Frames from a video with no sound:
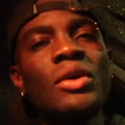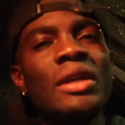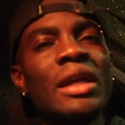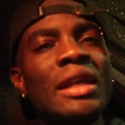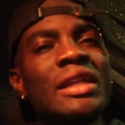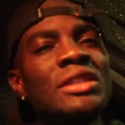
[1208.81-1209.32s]
go out
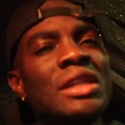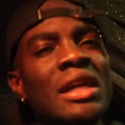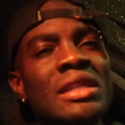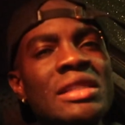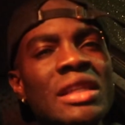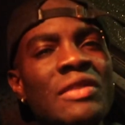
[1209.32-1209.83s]
there and
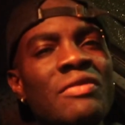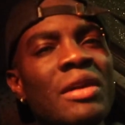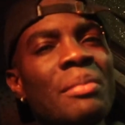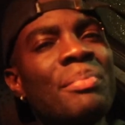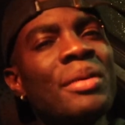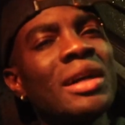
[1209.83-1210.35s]
enjoy yourself
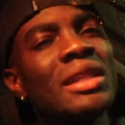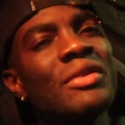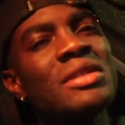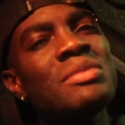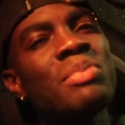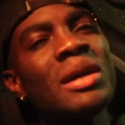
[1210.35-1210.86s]
and party
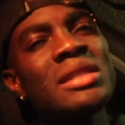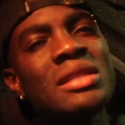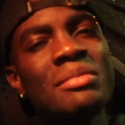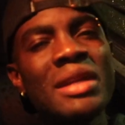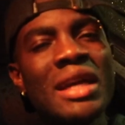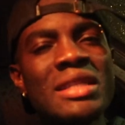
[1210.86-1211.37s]

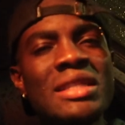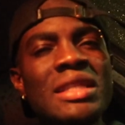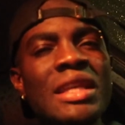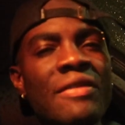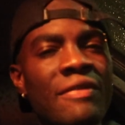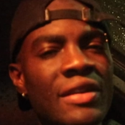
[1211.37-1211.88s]
responsibly and
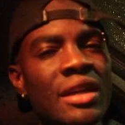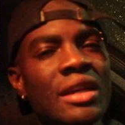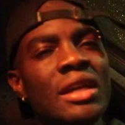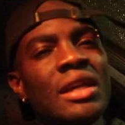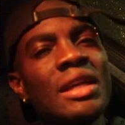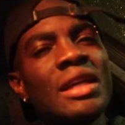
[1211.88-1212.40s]
safely.
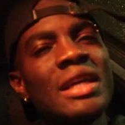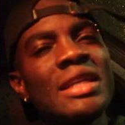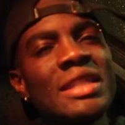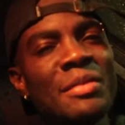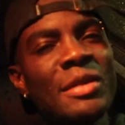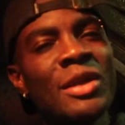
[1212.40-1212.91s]

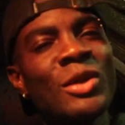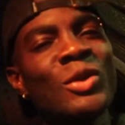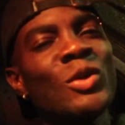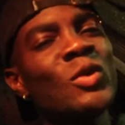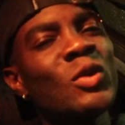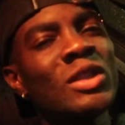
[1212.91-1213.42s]
You see me?
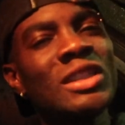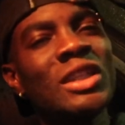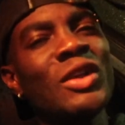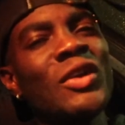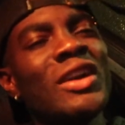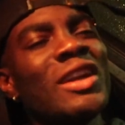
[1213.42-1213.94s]
You know the
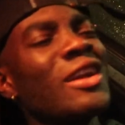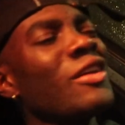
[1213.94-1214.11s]
thing going